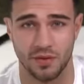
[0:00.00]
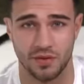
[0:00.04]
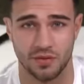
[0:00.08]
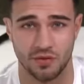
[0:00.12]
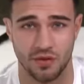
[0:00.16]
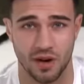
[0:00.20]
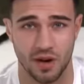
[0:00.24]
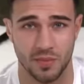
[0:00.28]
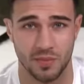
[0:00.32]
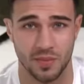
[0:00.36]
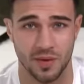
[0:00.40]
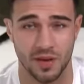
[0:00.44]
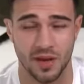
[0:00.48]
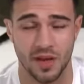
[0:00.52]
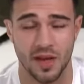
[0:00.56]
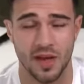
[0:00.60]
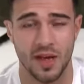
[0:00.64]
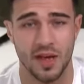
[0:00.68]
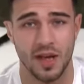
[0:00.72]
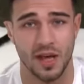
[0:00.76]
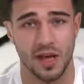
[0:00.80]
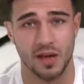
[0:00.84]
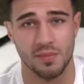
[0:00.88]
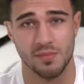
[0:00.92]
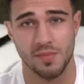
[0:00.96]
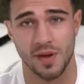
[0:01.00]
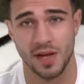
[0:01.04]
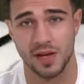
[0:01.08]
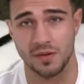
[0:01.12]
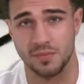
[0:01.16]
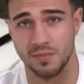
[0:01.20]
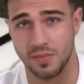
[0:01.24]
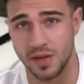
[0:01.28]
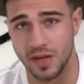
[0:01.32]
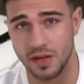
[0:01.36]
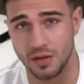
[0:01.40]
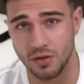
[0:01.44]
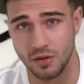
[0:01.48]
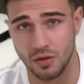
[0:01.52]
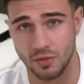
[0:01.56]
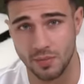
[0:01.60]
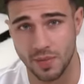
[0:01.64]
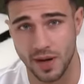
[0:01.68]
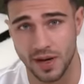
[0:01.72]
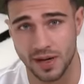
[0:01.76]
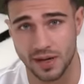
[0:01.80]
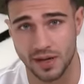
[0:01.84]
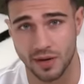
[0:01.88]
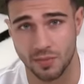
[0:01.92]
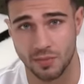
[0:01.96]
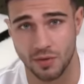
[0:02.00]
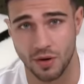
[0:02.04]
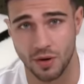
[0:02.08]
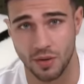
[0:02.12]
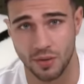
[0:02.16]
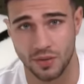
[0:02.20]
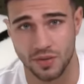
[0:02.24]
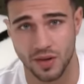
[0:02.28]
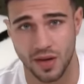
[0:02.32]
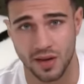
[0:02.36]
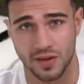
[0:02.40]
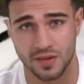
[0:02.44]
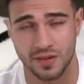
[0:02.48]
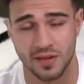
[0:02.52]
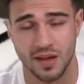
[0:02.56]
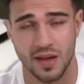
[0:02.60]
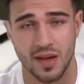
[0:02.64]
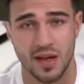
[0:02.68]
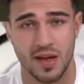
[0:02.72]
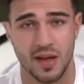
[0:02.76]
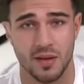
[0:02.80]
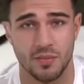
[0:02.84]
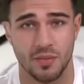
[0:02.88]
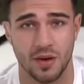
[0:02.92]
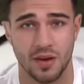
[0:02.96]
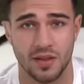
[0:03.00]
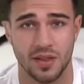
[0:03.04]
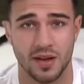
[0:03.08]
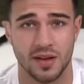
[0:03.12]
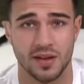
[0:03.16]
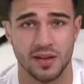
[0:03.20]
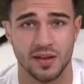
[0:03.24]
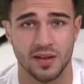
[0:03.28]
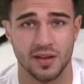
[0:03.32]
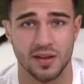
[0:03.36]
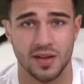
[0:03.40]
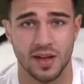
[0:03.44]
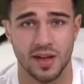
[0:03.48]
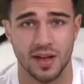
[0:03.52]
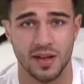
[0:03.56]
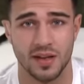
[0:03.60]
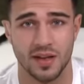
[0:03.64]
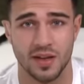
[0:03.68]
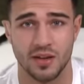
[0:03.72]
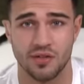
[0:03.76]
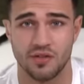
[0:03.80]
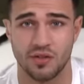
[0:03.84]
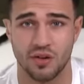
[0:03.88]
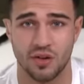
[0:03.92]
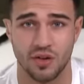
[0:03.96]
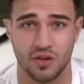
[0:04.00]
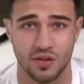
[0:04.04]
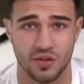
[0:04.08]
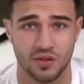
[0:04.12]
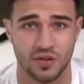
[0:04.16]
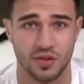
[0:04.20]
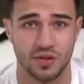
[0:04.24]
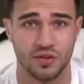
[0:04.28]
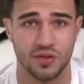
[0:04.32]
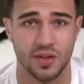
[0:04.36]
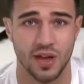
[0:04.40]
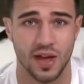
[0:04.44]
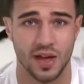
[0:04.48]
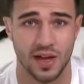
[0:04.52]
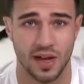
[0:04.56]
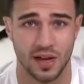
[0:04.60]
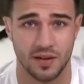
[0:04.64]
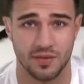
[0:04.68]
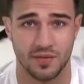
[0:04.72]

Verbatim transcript: scrappy. It made me look bad in the process. But at the end of the day, you should have stood there and had a